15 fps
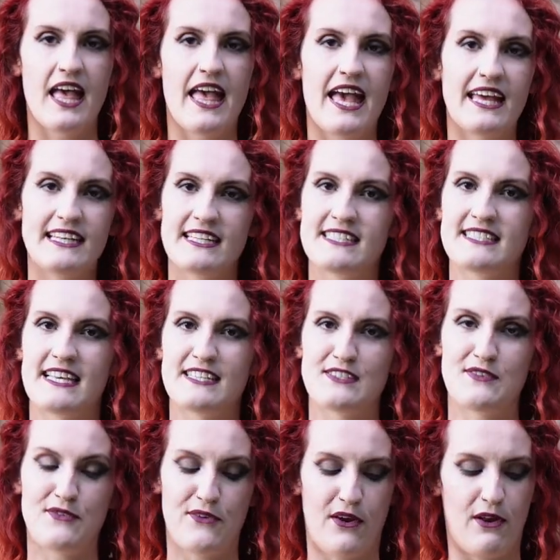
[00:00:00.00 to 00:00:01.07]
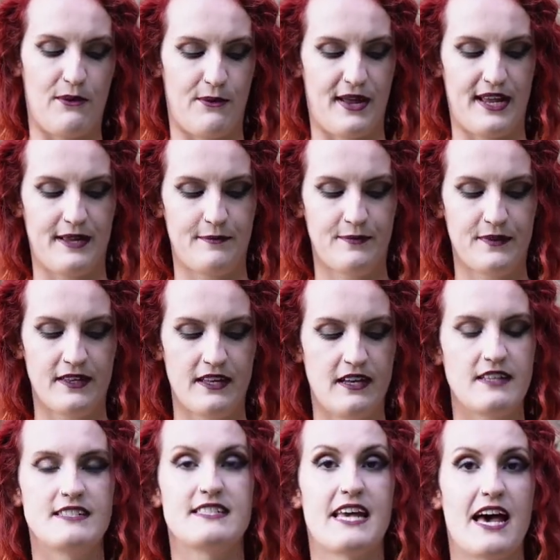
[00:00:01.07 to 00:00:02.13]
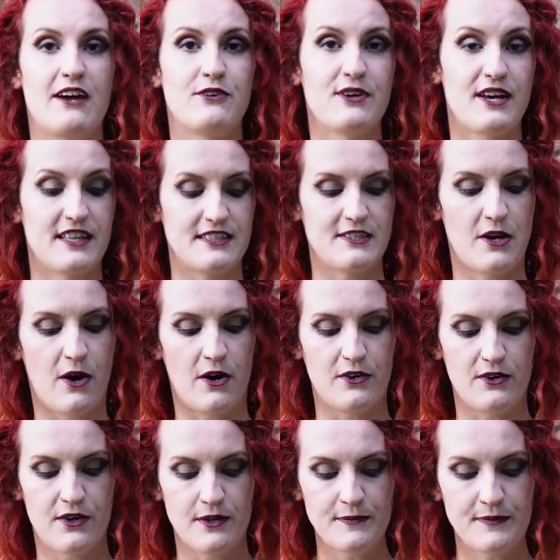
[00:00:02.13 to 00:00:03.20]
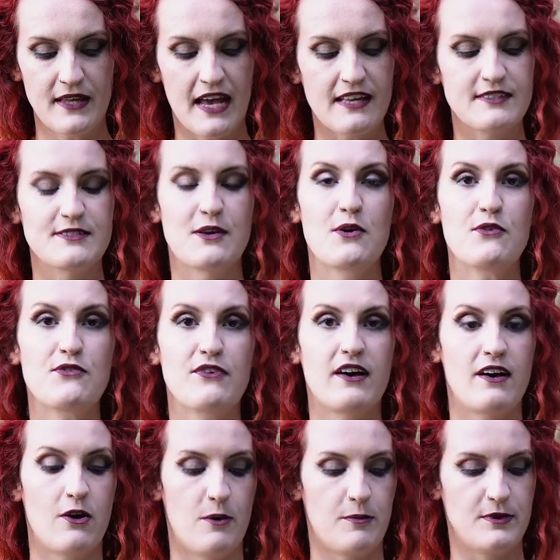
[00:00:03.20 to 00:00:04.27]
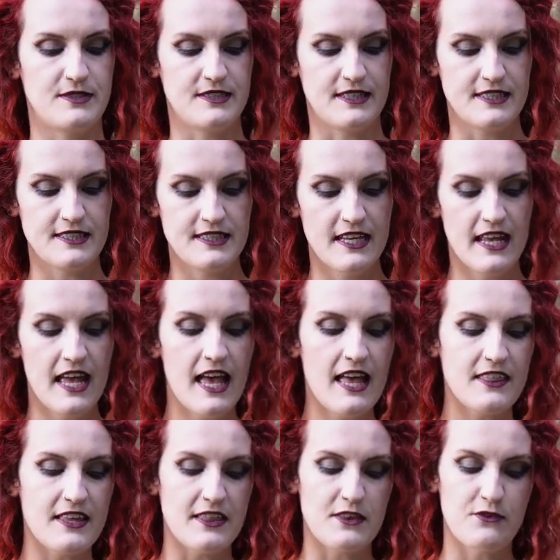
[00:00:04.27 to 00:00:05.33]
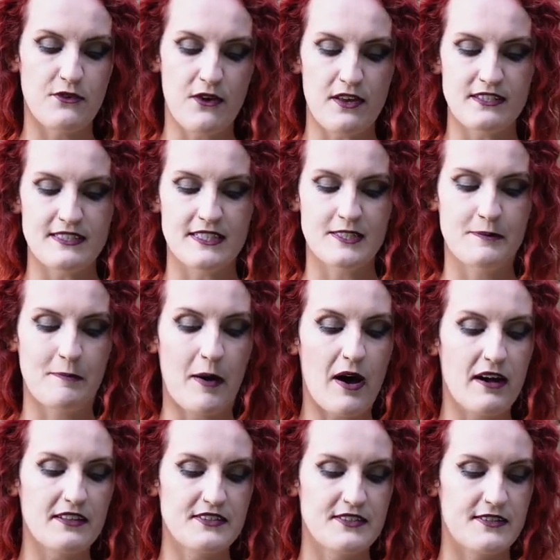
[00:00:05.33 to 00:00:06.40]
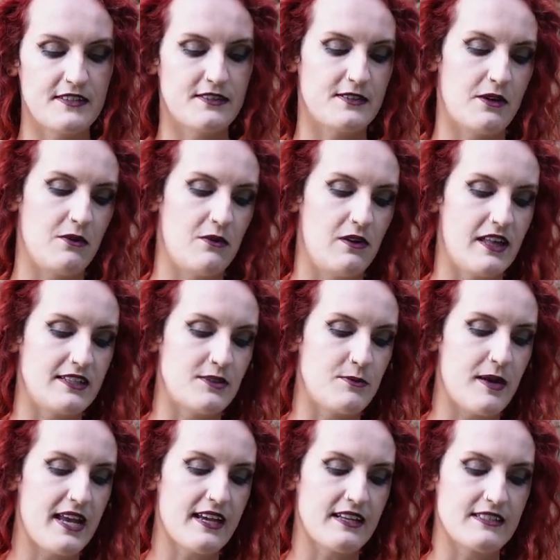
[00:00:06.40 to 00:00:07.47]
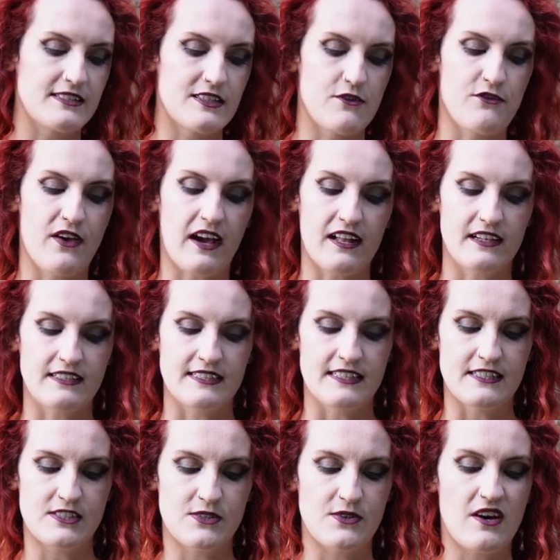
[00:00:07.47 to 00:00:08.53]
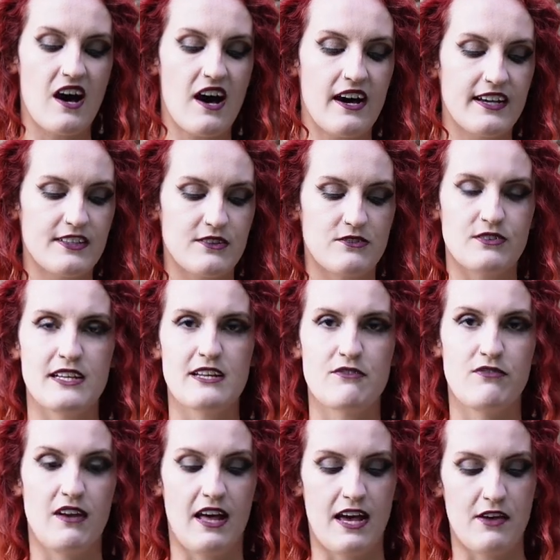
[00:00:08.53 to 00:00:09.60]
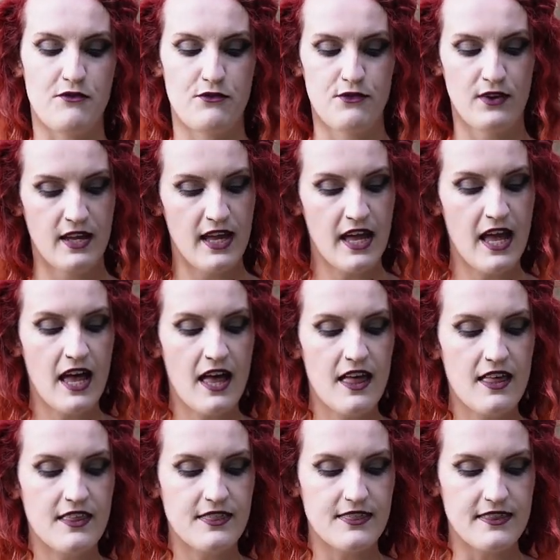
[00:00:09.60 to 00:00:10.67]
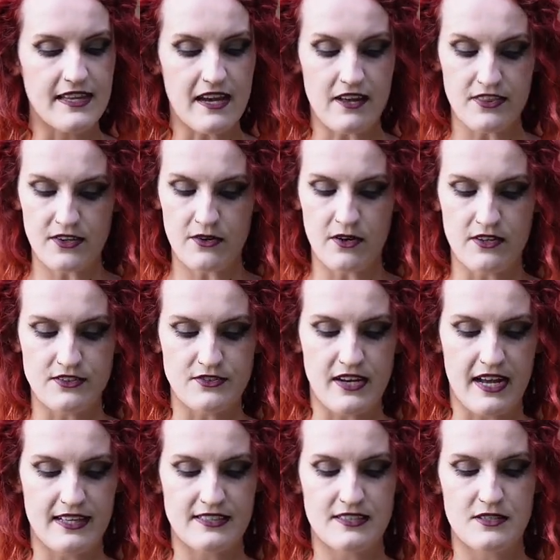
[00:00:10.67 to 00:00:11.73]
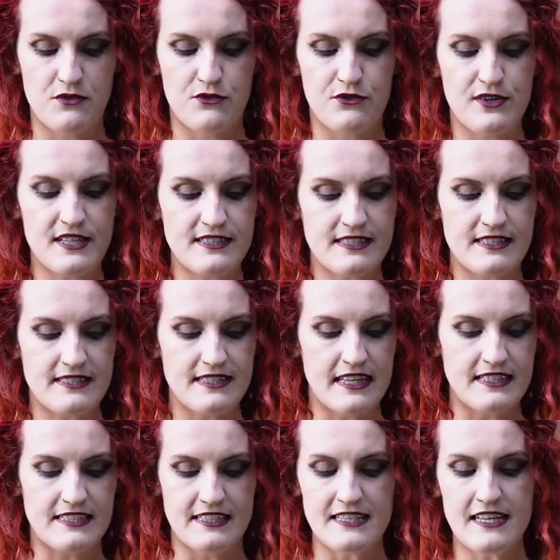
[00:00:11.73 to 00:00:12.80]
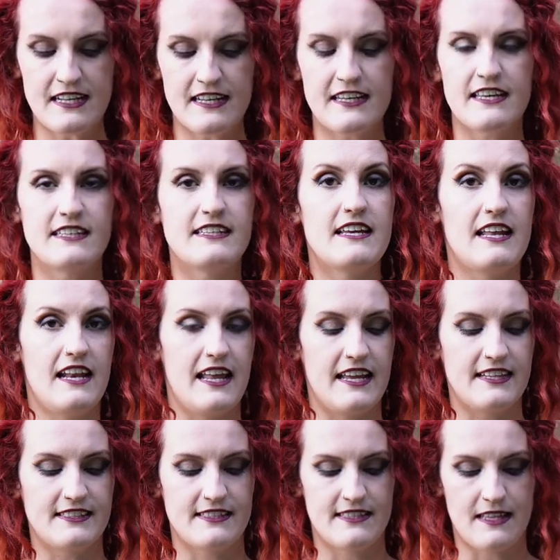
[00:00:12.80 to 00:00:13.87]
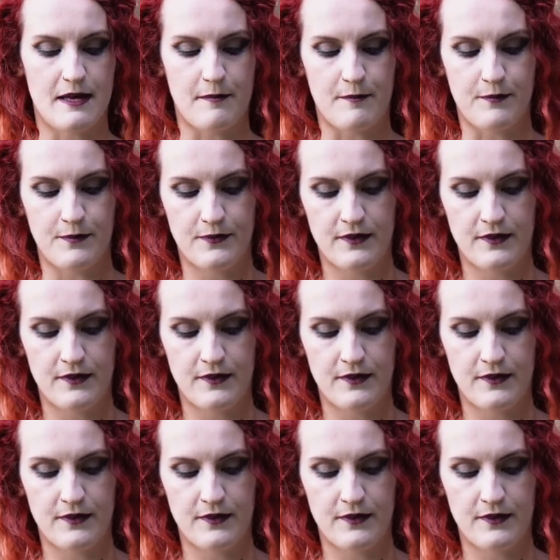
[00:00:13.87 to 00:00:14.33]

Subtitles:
and it says the following: "Terror and horror are so far opposite that the first expands the soul and awakens the faculties to a high degree of life. The other contracts, freezes and nearly annihilates them.